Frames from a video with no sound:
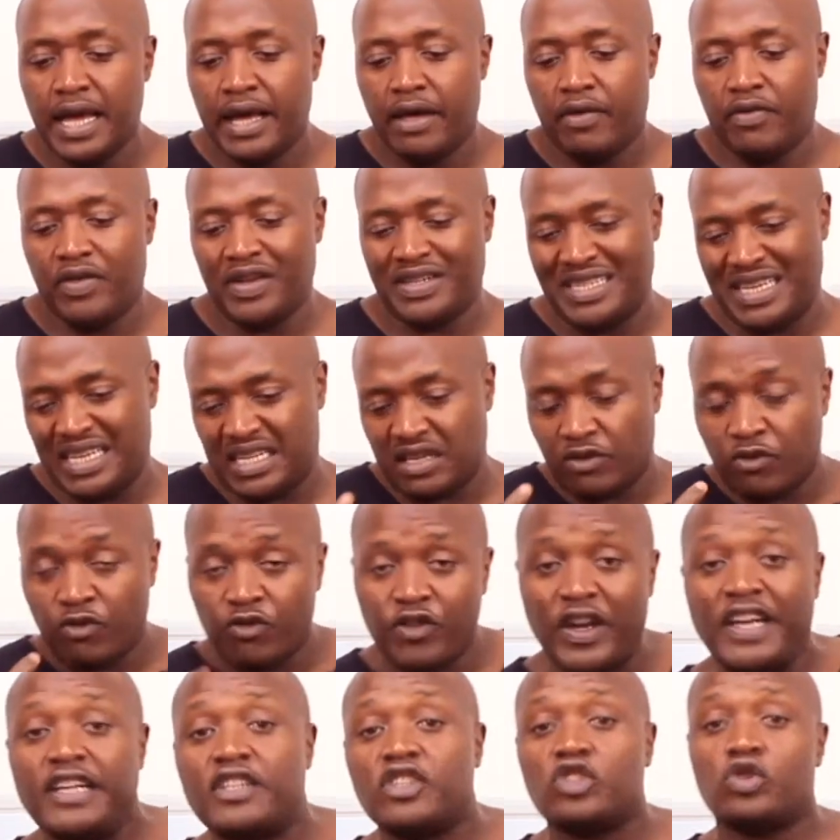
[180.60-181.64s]
that it
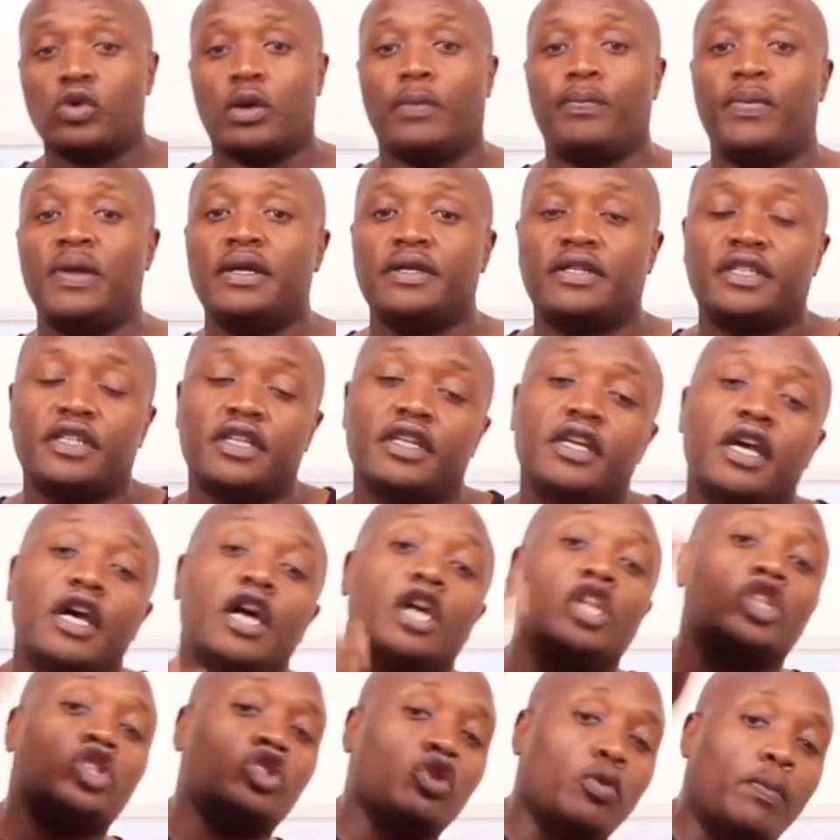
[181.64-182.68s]
affects your ability
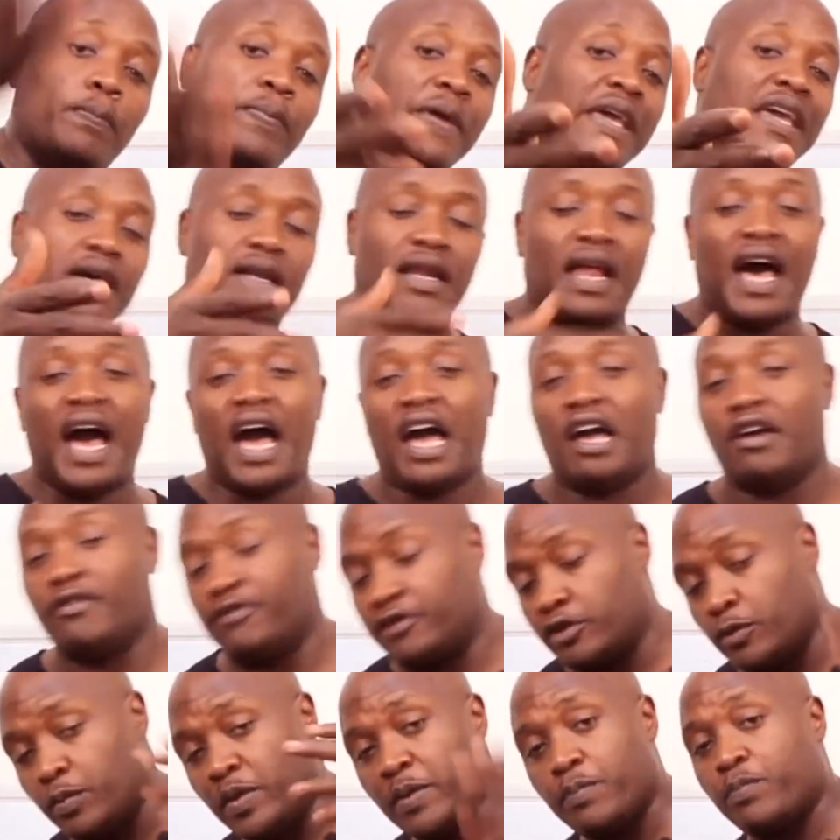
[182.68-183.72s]
to be alive,
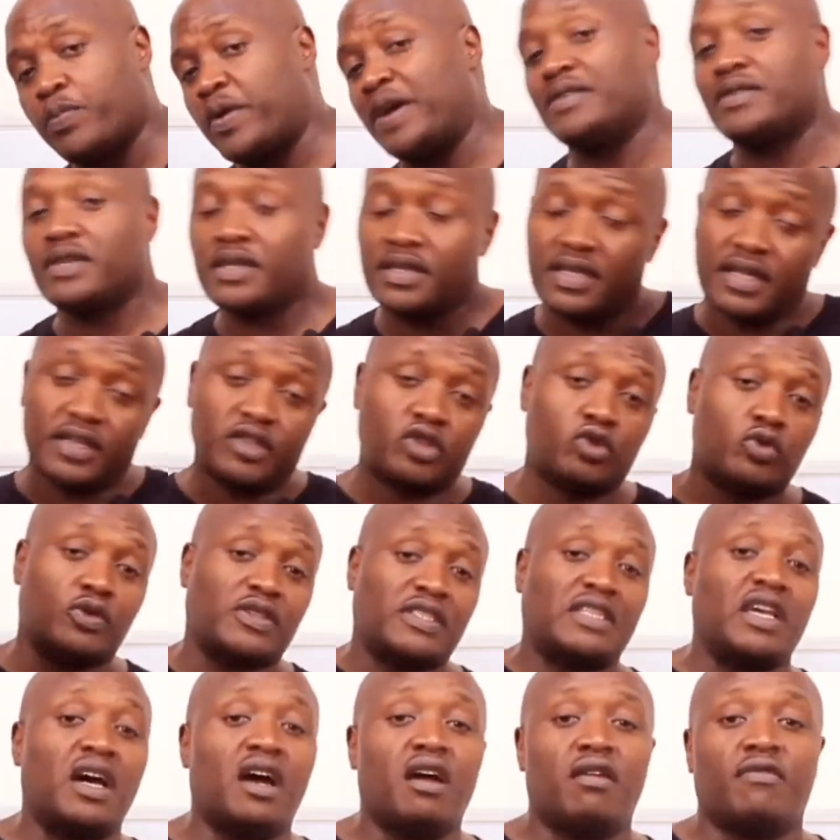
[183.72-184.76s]
to be present, and to
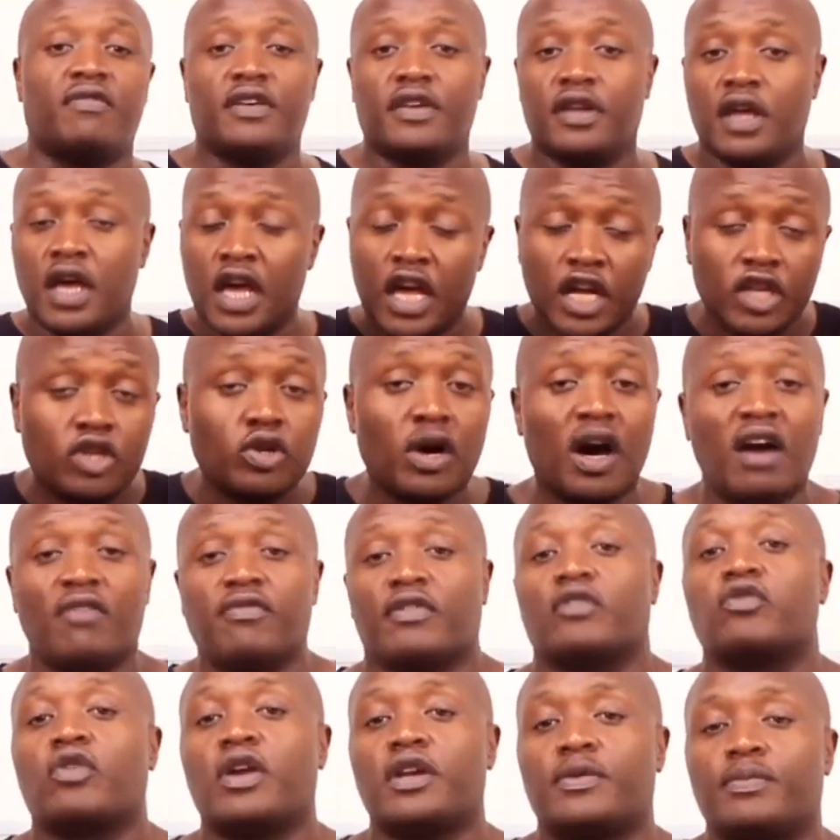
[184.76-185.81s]
serve, and to have a
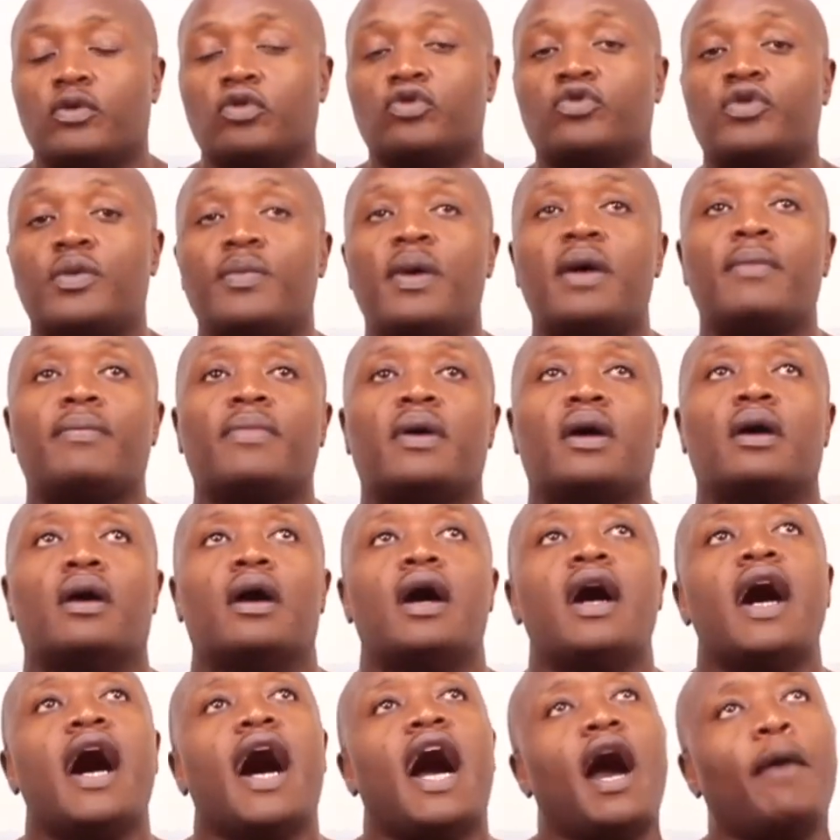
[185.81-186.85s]
great mood. Remember,
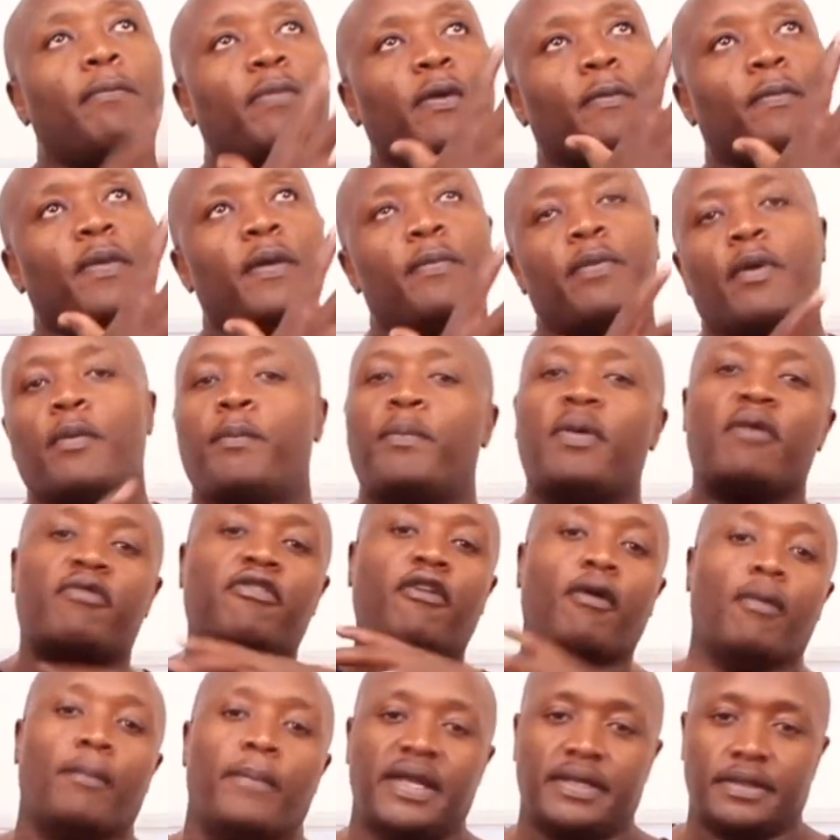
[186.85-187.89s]
happy people
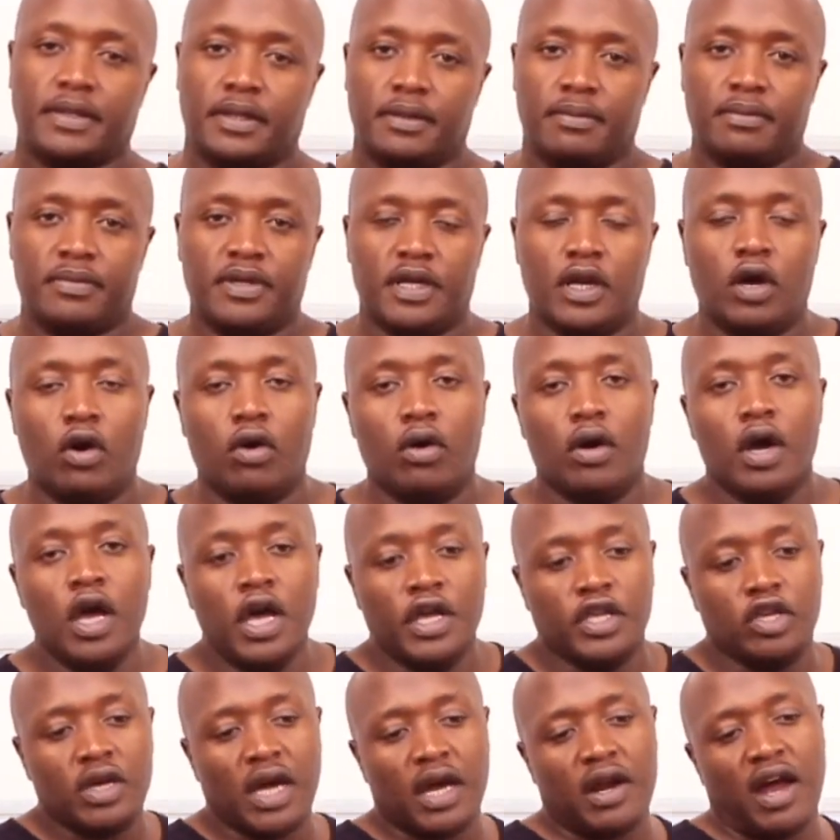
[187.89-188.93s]
perform better. You know,
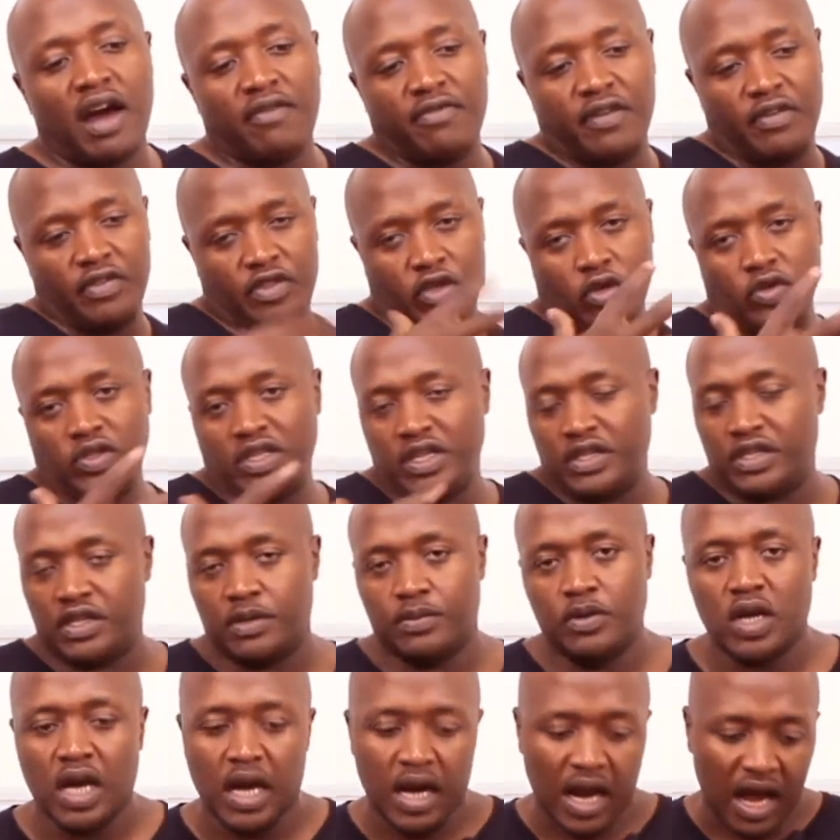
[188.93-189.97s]
you gotta have enthusiasm,
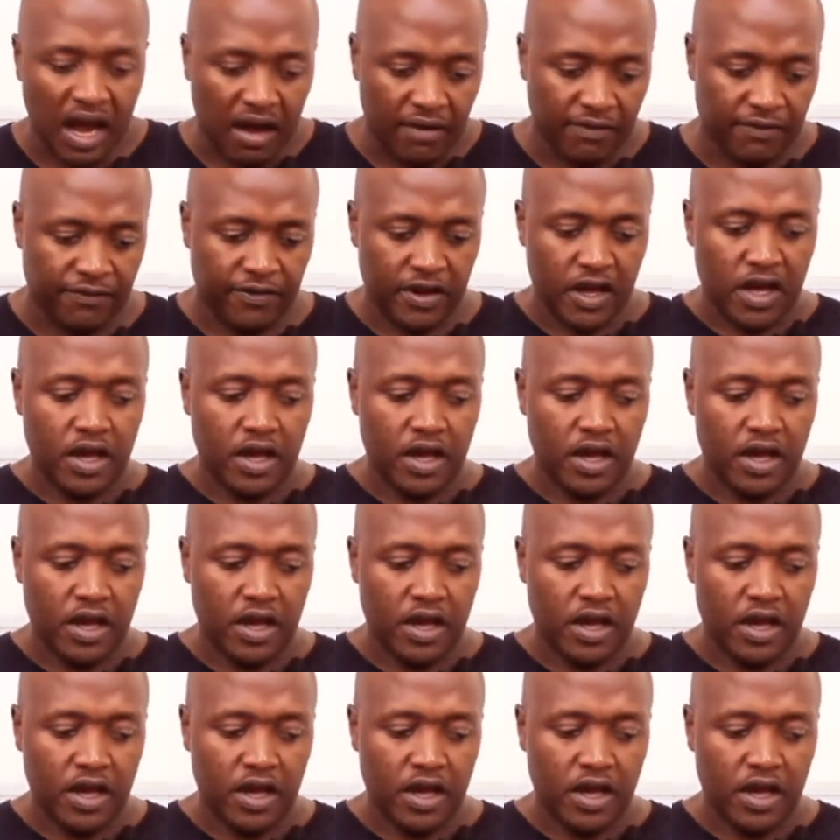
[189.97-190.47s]
you gotta have